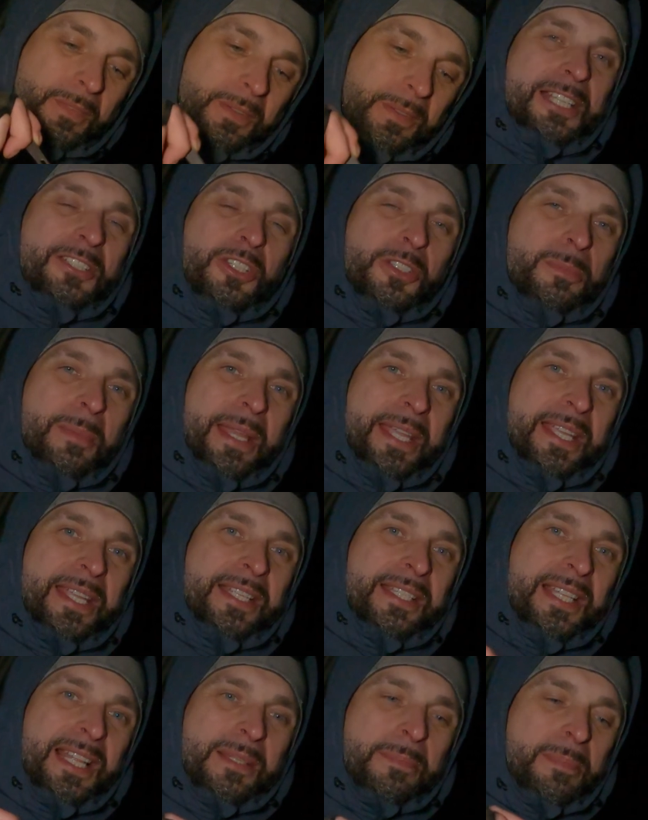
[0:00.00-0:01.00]
I don't
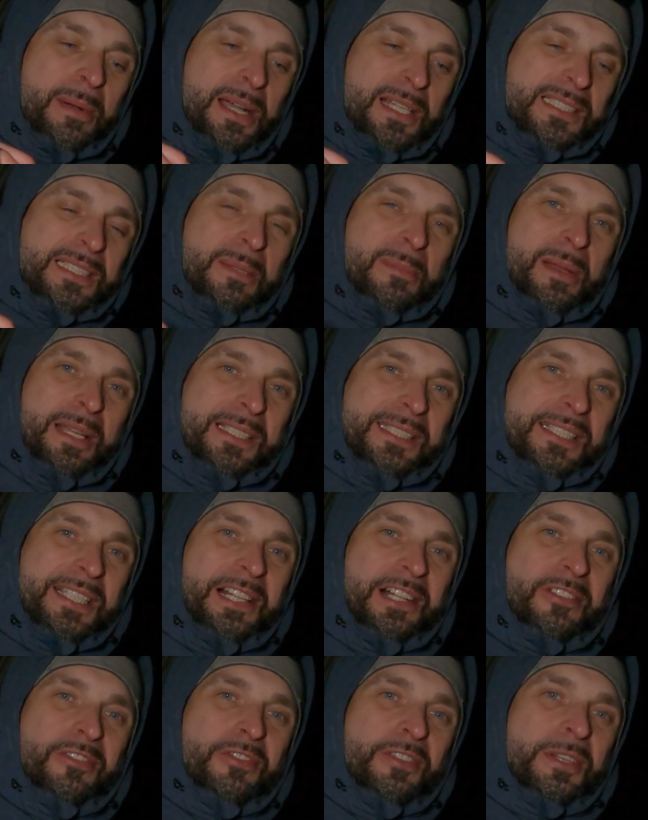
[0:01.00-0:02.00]
making that pasta
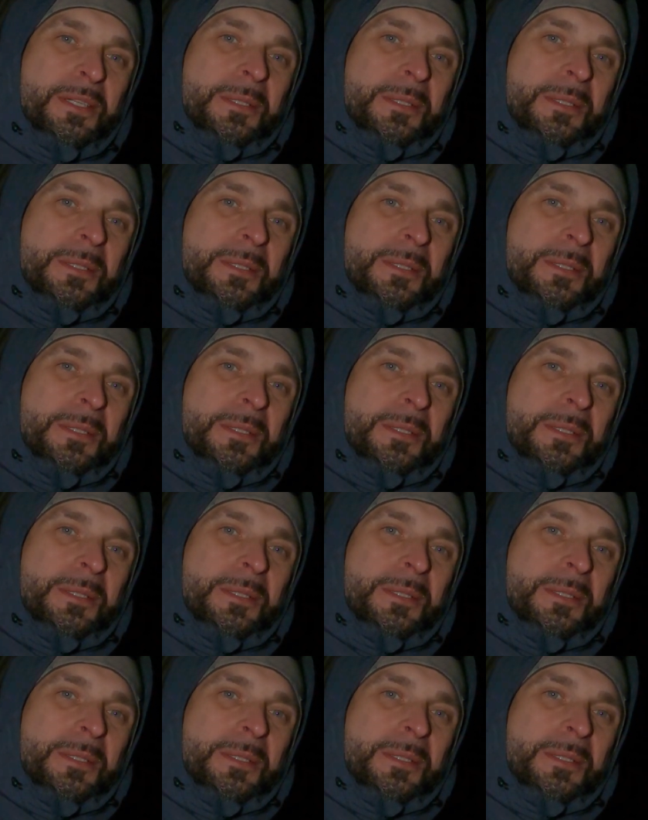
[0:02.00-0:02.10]
myself.